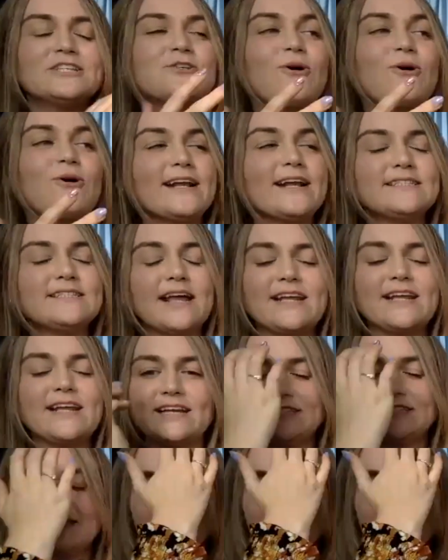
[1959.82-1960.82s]
So I designed mm-hmm.
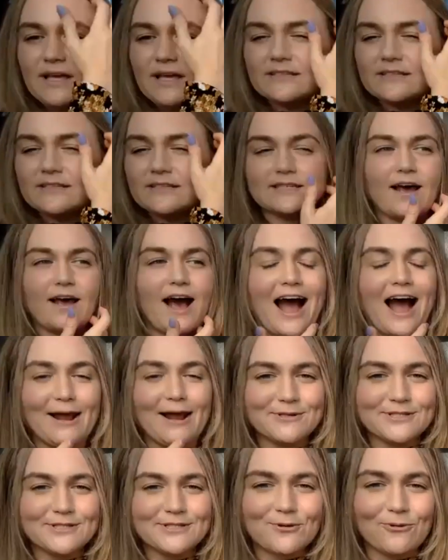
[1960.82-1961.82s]
kits because I
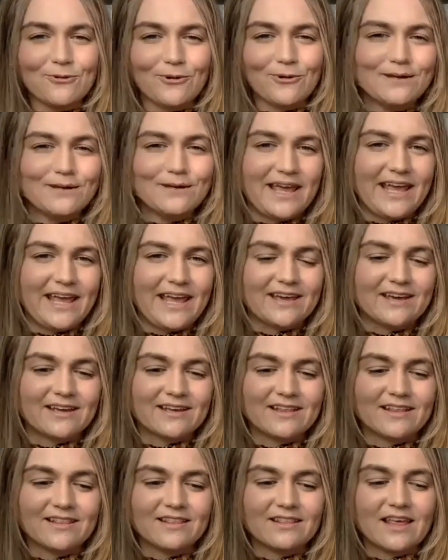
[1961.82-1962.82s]
was going to make
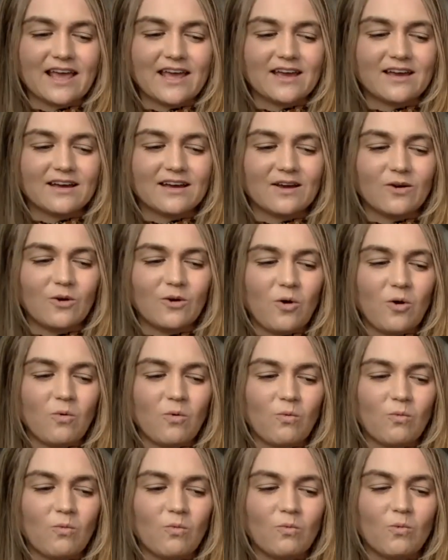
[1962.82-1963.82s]
like uh,
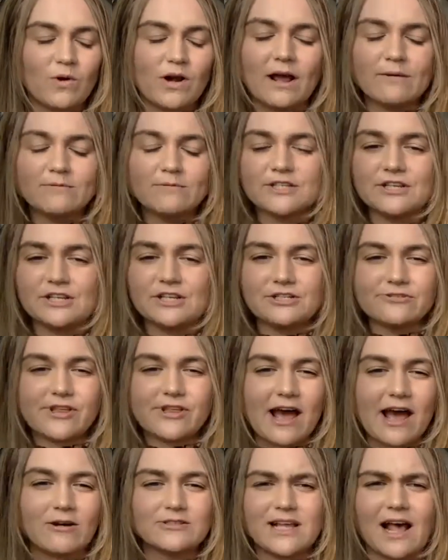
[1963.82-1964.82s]
when I was going to do the
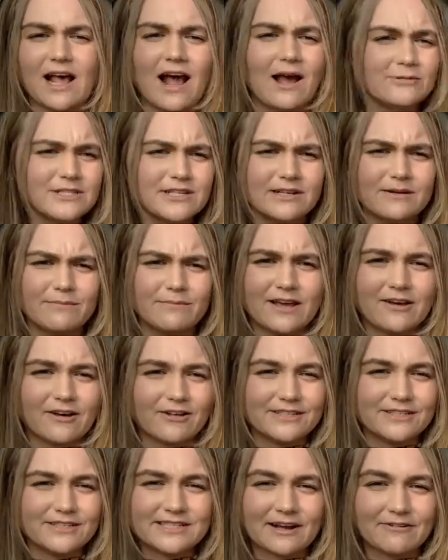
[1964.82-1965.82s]
house, I was going to make all
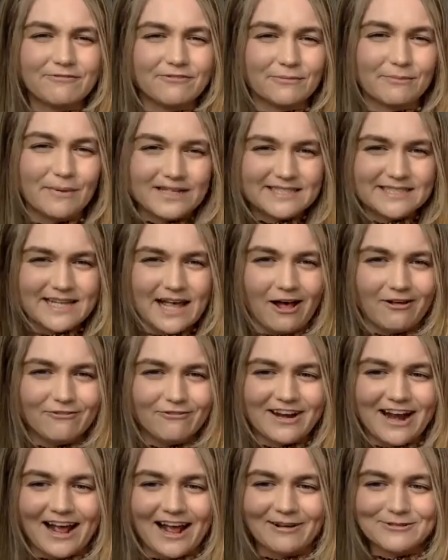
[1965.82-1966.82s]
this stuff for myself,
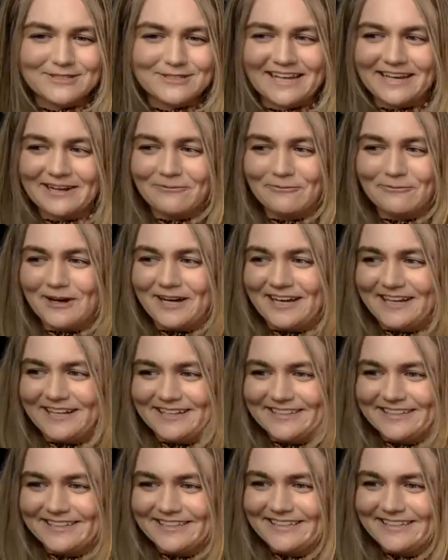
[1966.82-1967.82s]
and I was like,
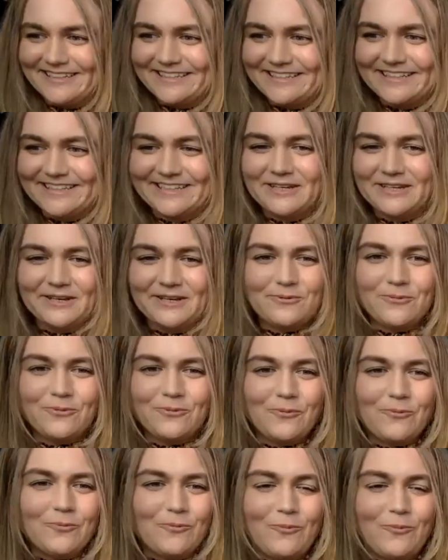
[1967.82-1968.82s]
well,
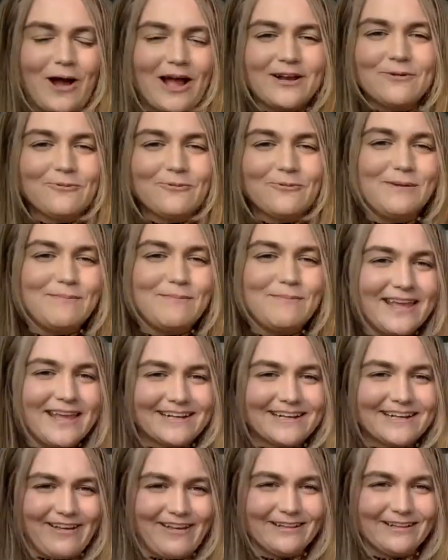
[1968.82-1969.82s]
why don't we make it
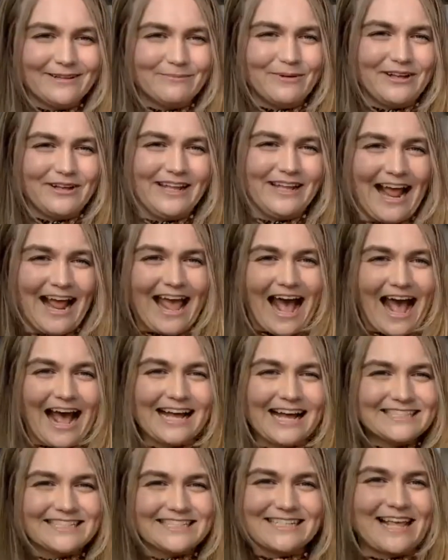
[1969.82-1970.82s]
available? And I
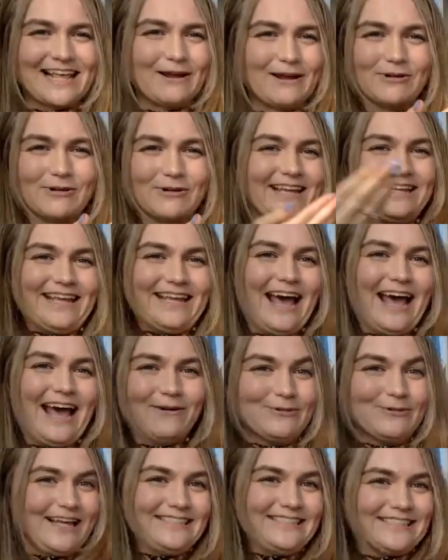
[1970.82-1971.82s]
asked, yeah. and they were like, yeah,
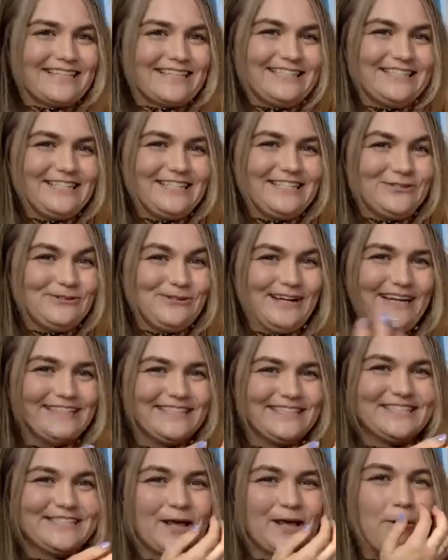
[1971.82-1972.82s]
let's let's do it.
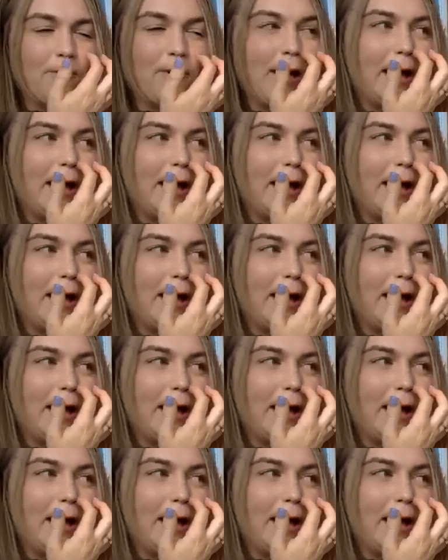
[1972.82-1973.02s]
So